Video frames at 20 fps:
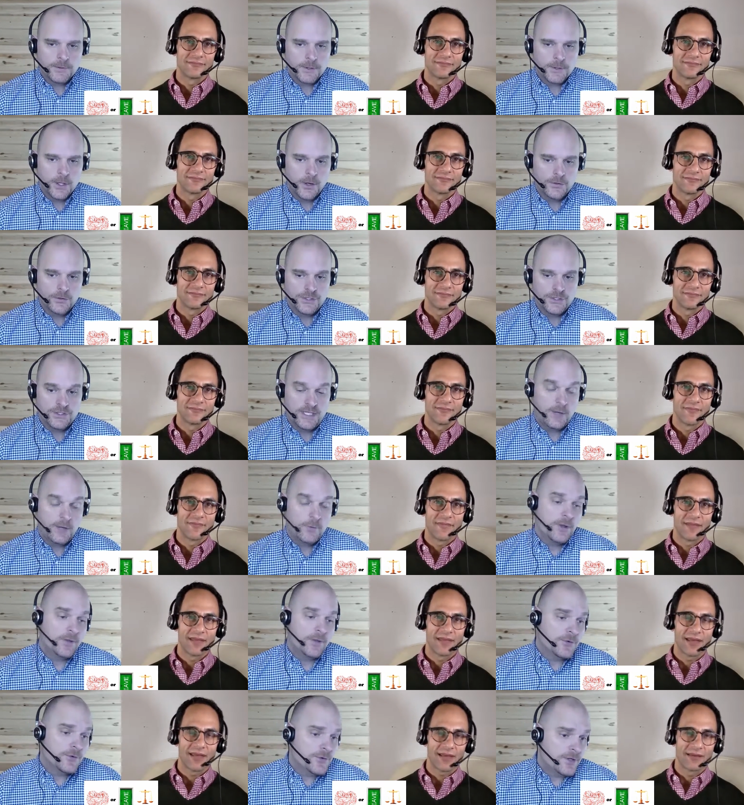Speaker 1: coaches. He
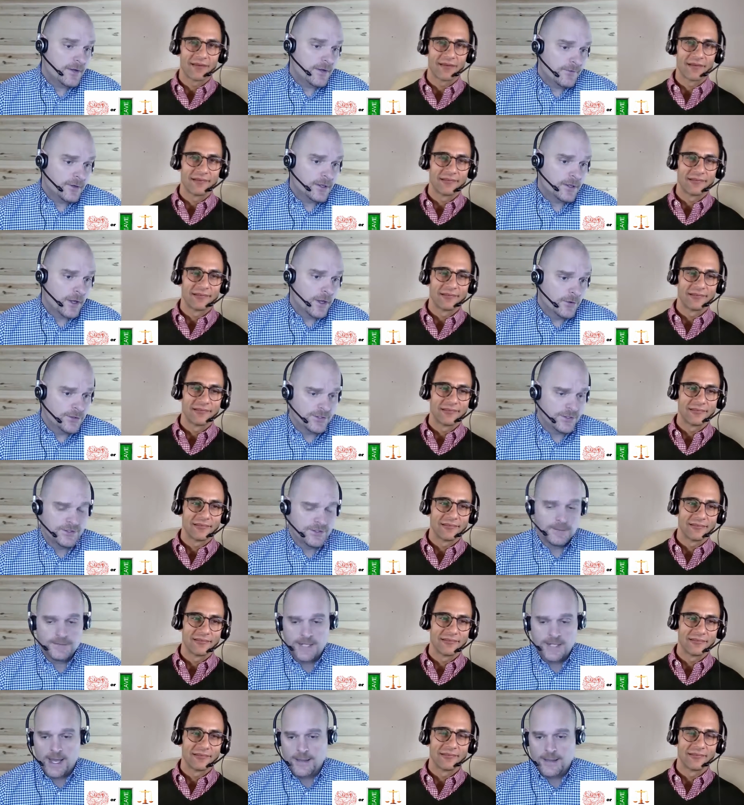went through different coaches
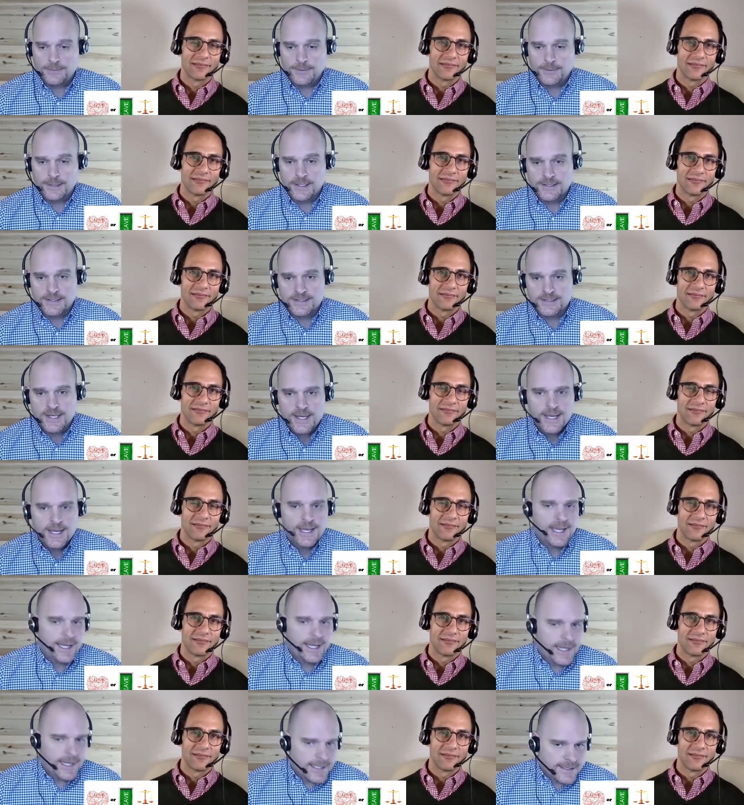sometimes because
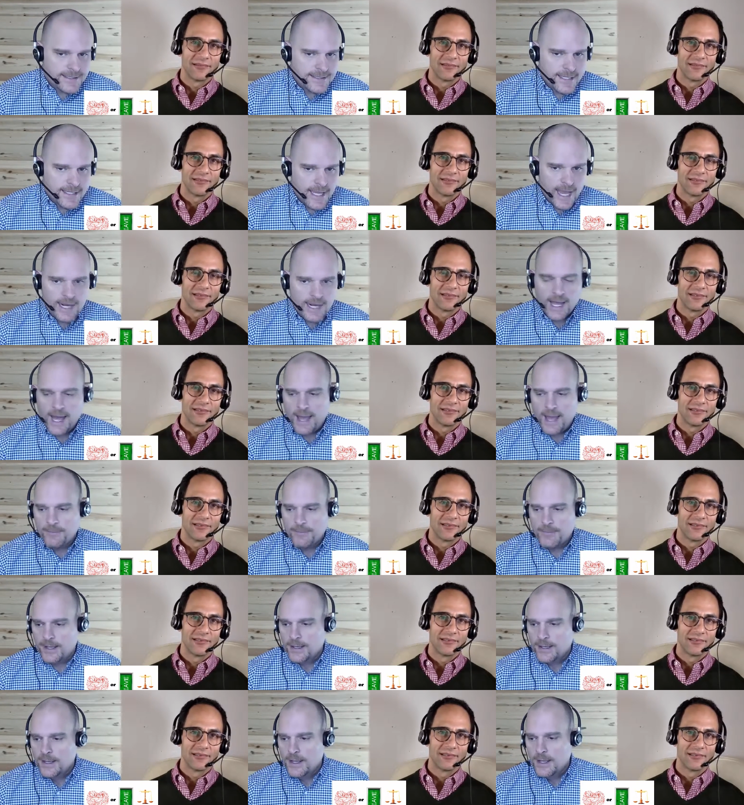he didn't see eye to eye,
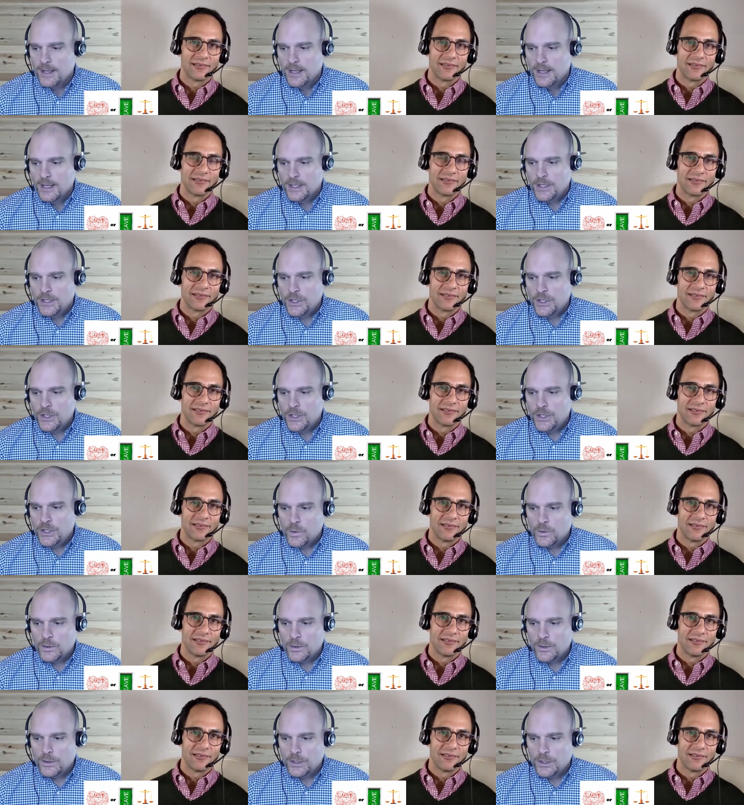but
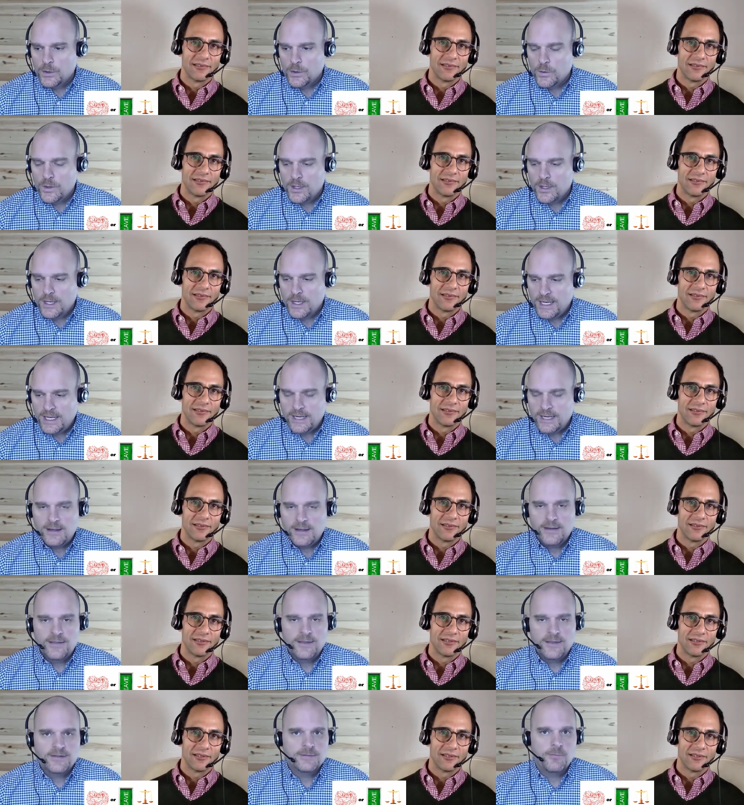you you
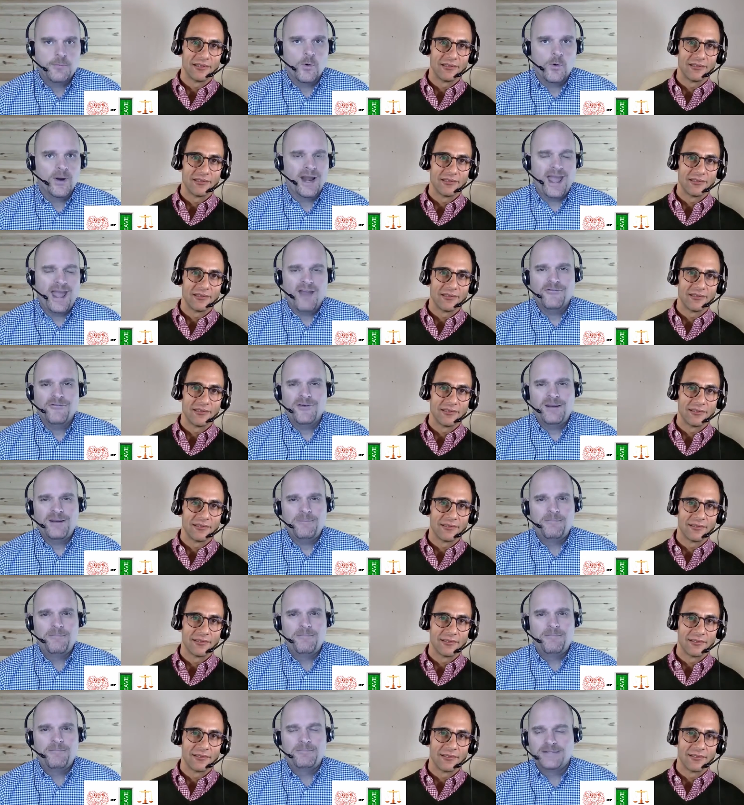need the support. Every
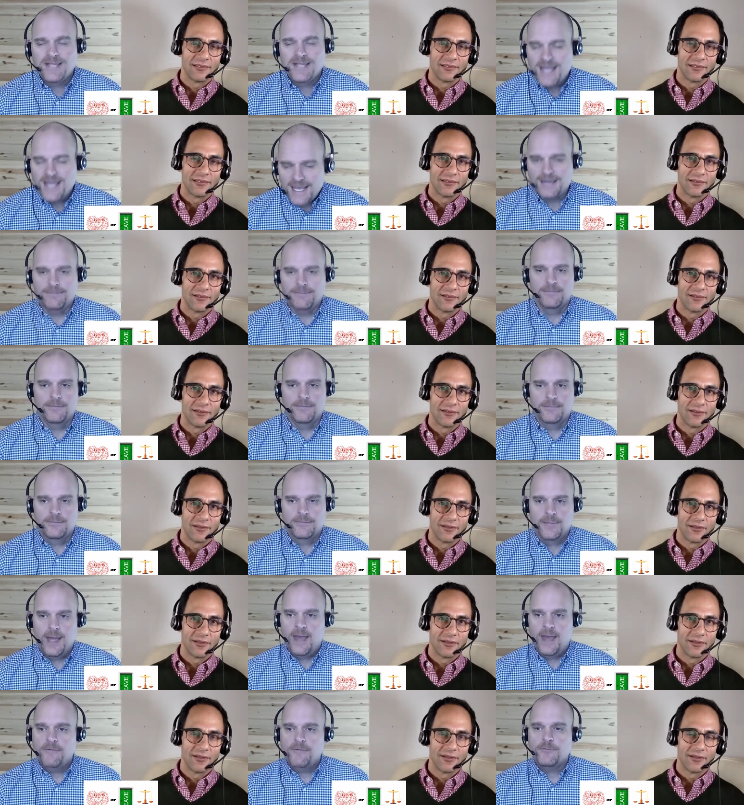team,
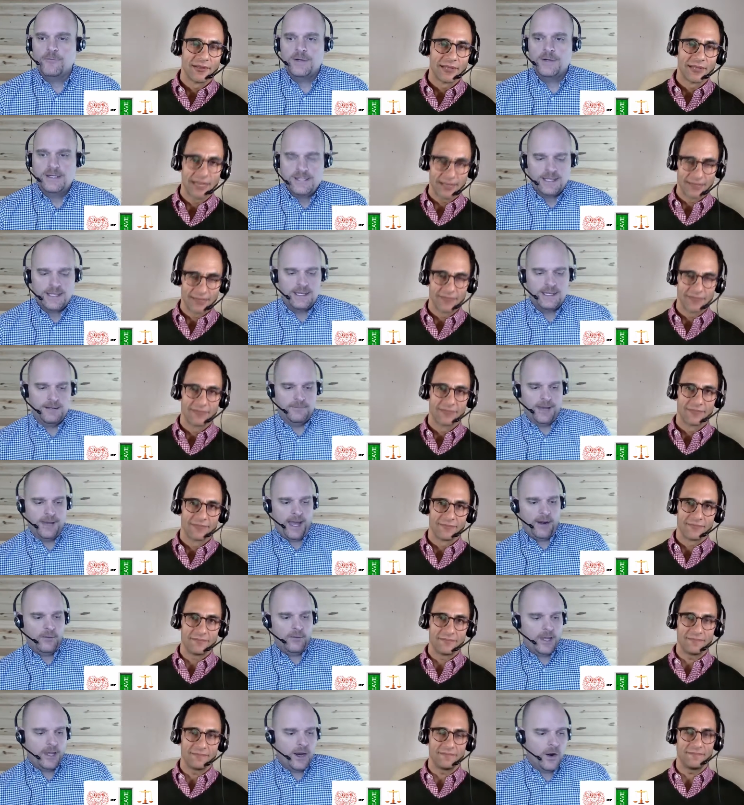every team, yeah.
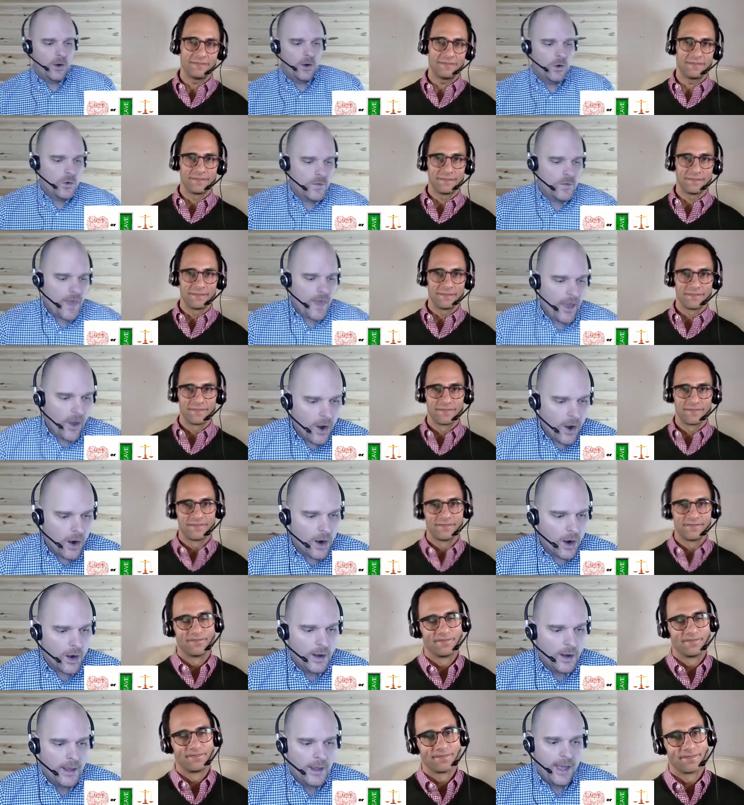I don't care who they
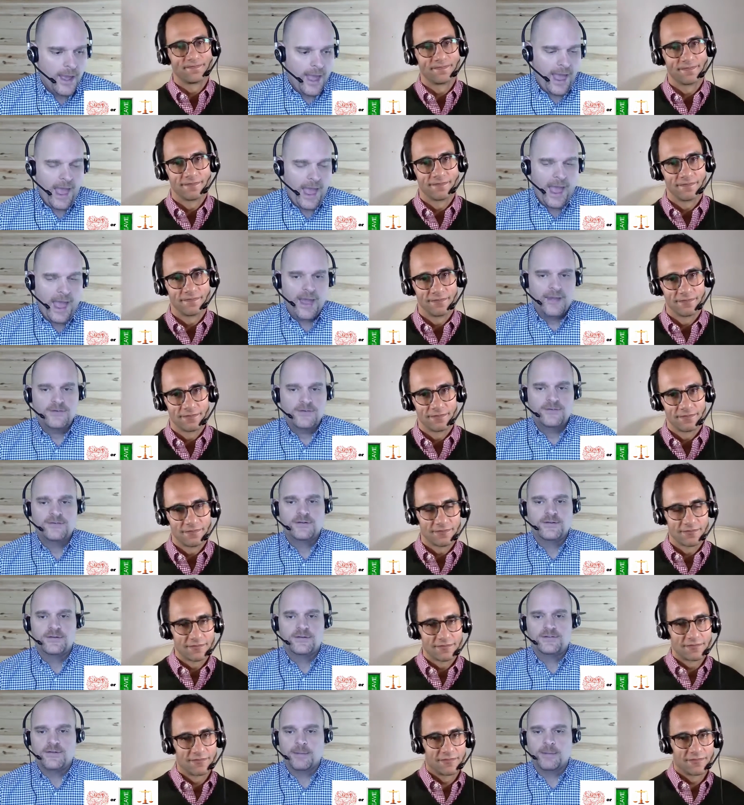are, has
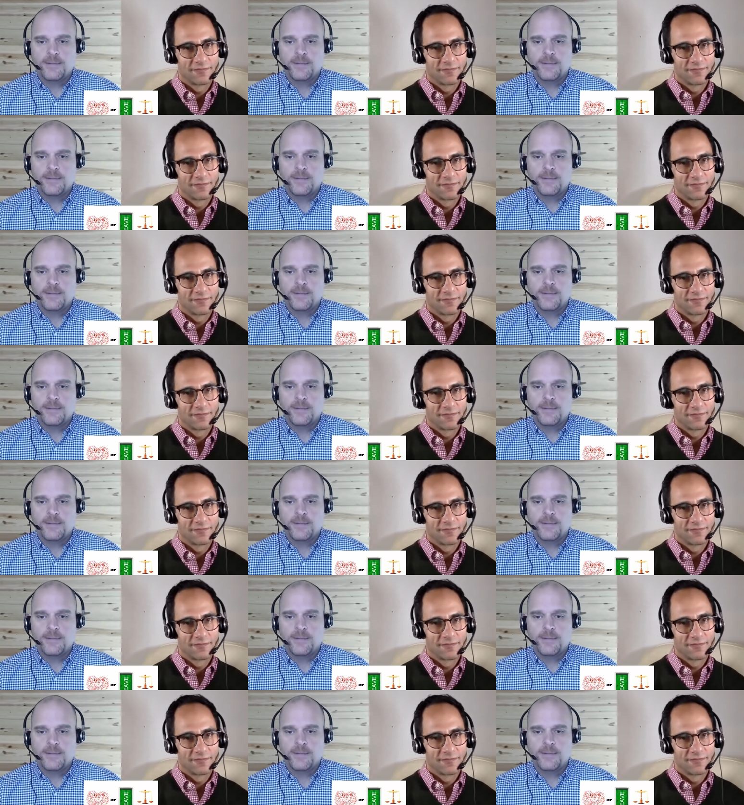some